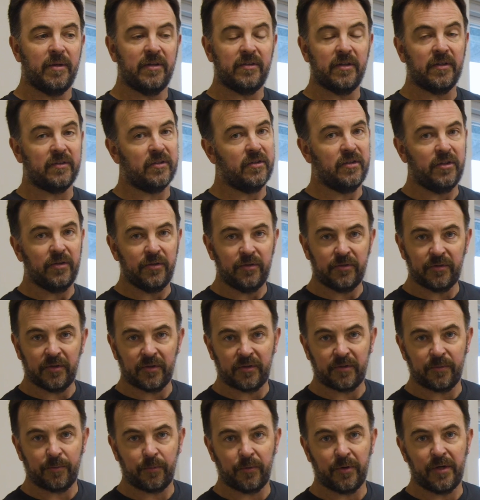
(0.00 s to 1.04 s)
it doesn't use a
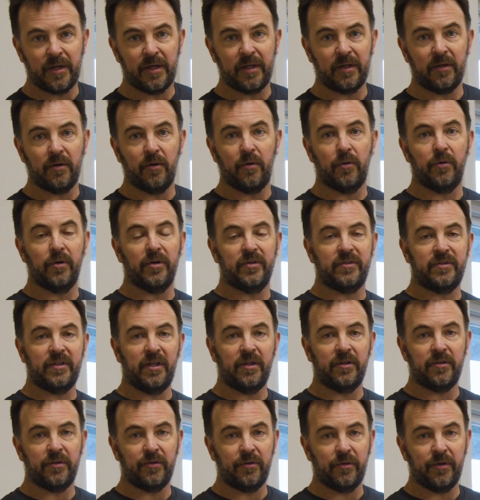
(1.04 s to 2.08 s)
spring or a
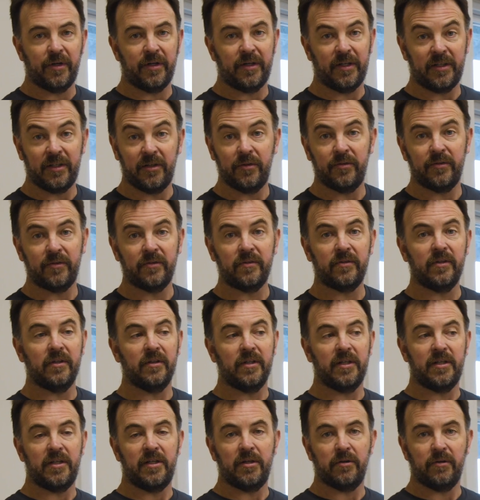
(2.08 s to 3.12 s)
solenoid. It uses a
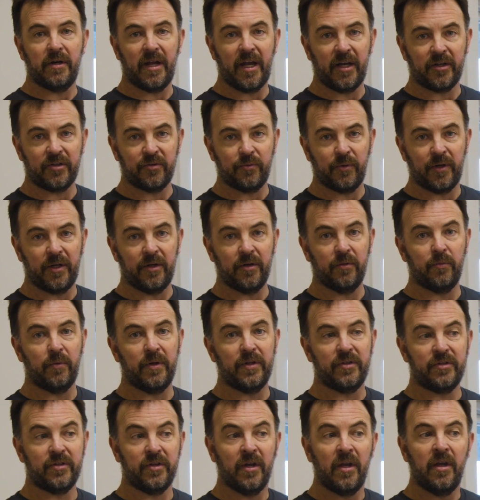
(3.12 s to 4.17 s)
linear actuator,
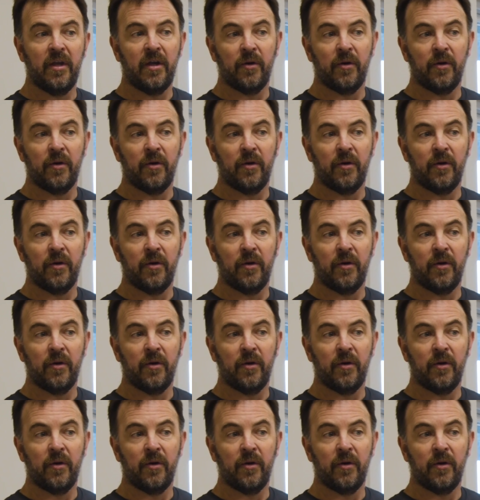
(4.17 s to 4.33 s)
which